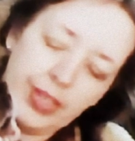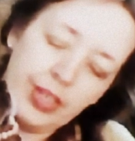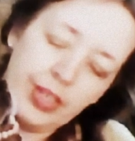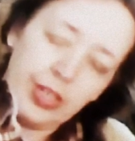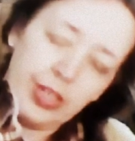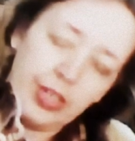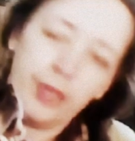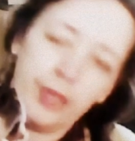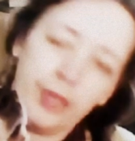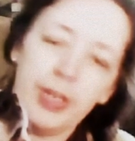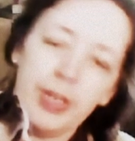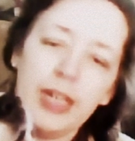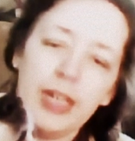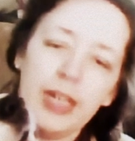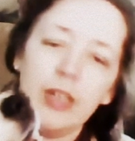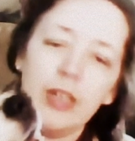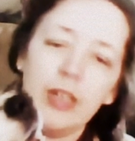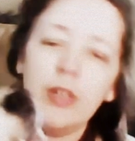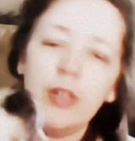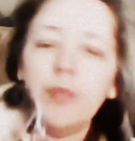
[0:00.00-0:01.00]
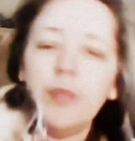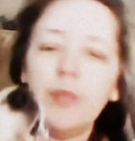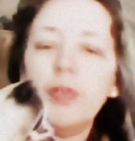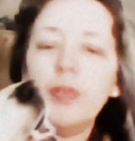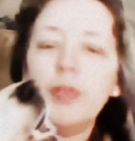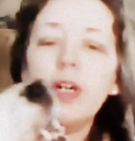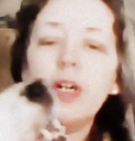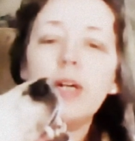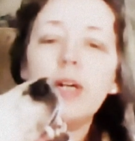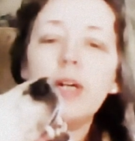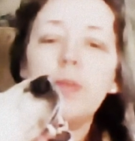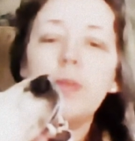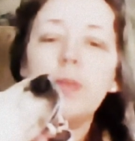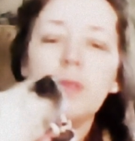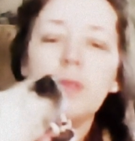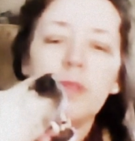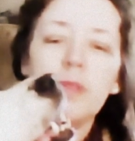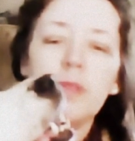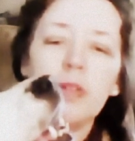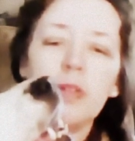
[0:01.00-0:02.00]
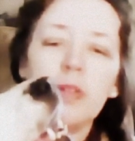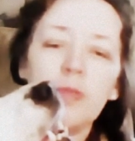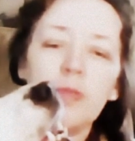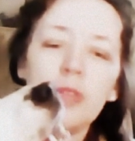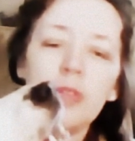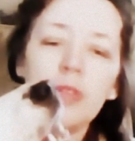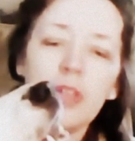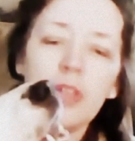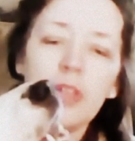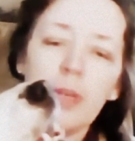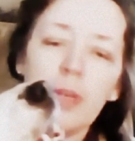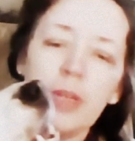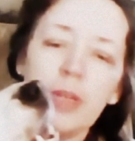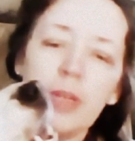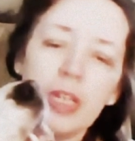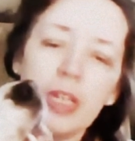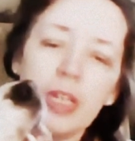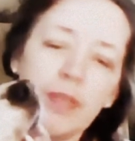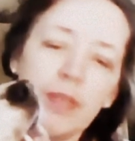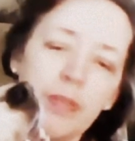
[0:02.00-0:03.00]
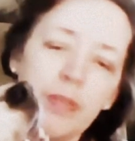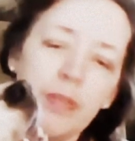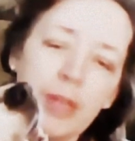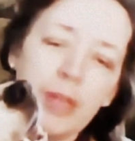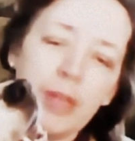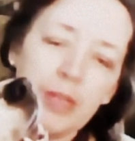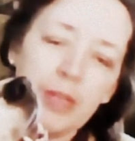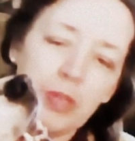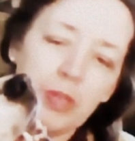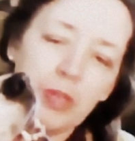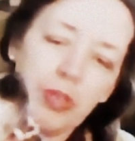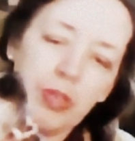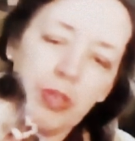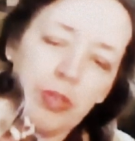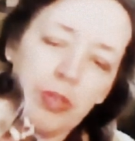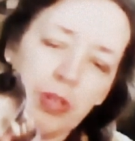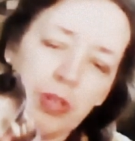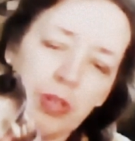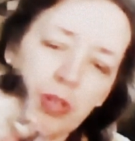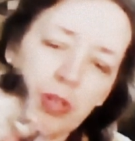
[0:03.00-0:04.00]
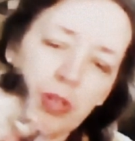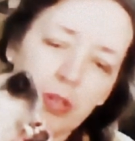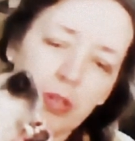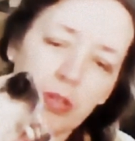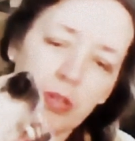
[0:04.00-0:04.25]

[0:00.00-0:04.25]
Because we had a little problem the very first time I gave her a bath when she was a little